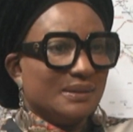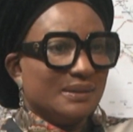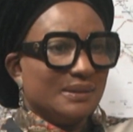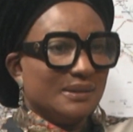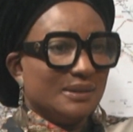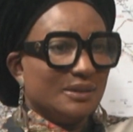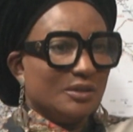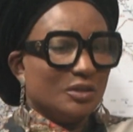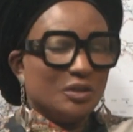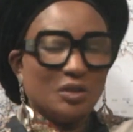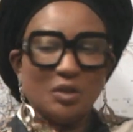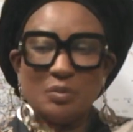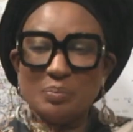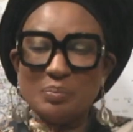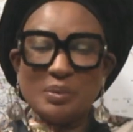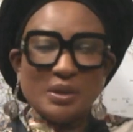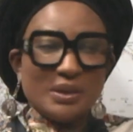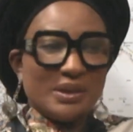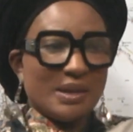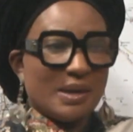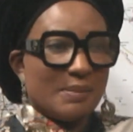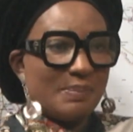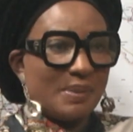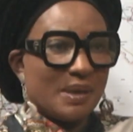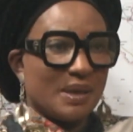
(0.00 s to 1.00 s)
Don't
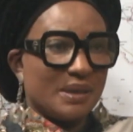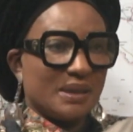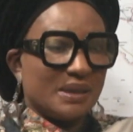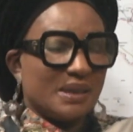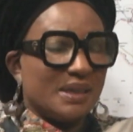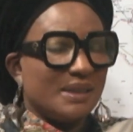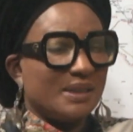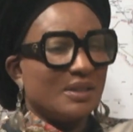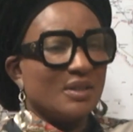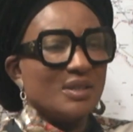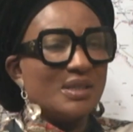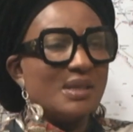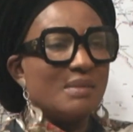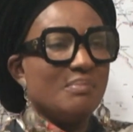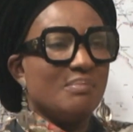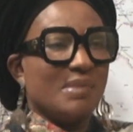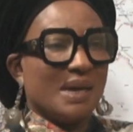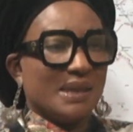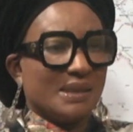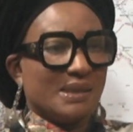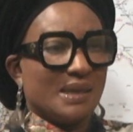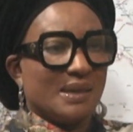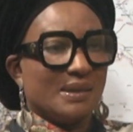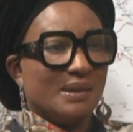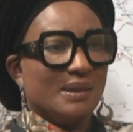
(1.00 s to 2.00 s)
bother about it. It doesn't
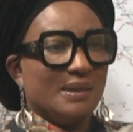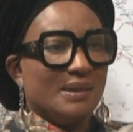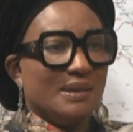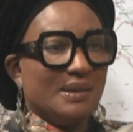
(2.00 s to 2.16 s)
matter.